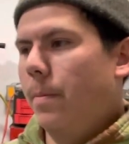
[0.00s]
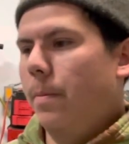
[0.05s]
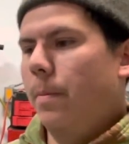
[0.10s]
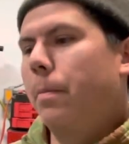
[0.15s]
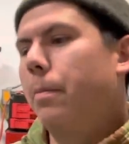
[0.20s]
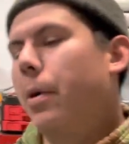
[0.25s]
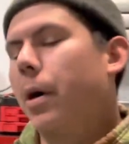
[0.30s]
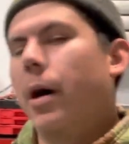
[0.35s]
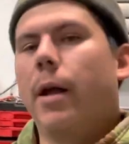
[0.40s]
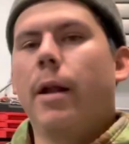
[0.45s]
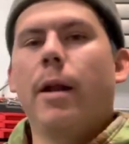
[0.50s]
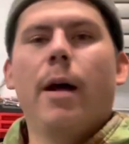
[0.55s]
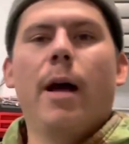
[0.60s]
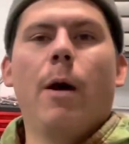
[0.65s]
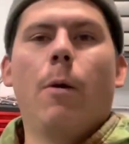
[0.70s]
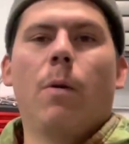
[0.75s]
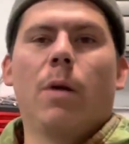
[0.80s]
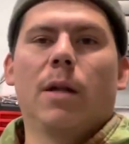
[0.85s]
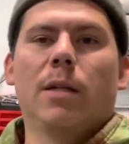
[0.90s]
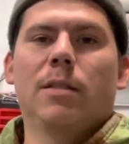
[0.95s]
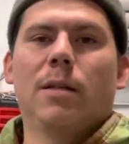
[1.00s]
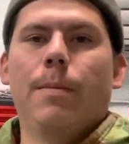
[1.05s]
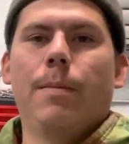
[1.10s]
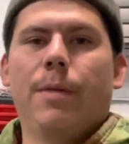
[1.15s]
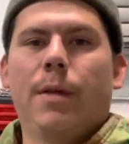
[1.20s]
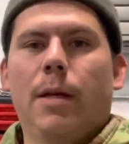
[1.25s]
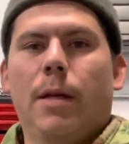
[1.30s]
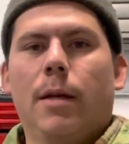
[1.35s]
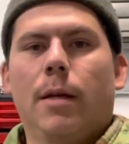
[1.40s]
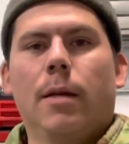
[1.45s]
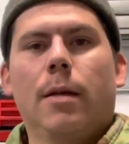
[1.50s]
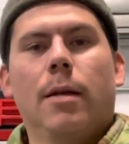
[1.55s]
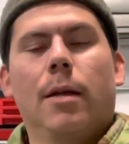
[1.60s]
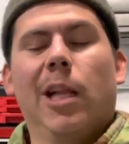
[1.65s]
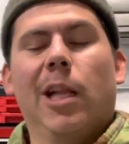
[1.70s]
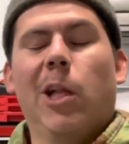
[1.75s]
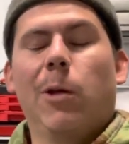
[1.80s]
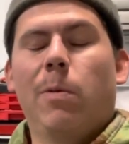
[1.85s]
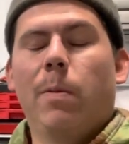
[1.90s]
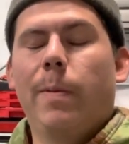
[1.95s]
but I wanted something a
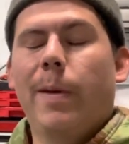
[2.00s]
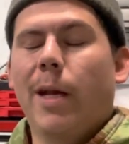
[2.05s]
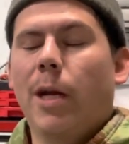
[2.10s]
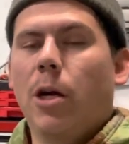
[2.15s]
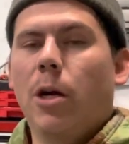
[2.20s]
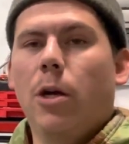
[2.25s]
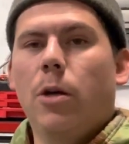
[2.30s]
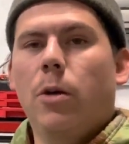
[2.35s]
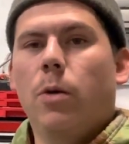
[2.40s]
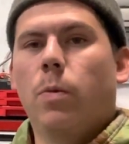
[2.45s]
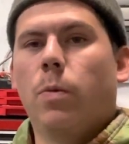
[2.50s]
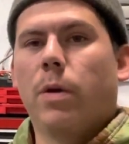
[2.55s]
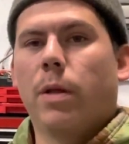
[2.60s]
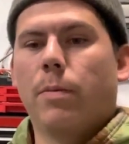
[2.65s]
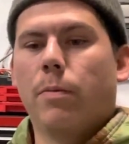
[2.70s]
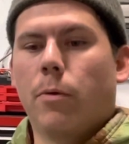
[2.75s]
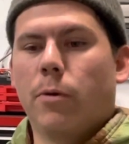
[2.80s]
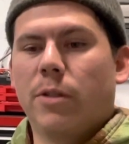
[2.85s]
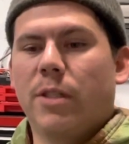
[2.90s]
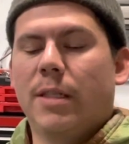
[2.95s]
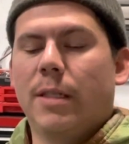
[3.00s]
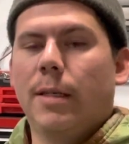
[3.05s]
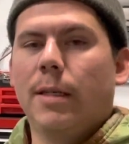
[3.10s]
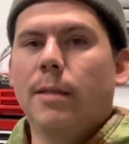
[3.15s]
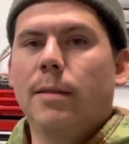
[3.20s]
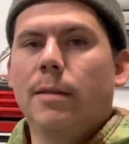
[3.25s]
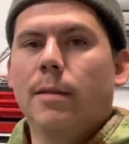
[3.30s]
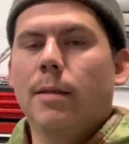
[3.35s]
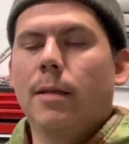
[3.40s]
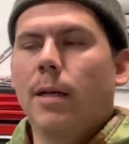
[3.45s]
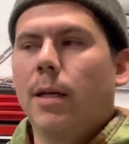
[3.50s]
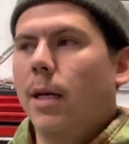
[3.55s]
little bigger with more seats.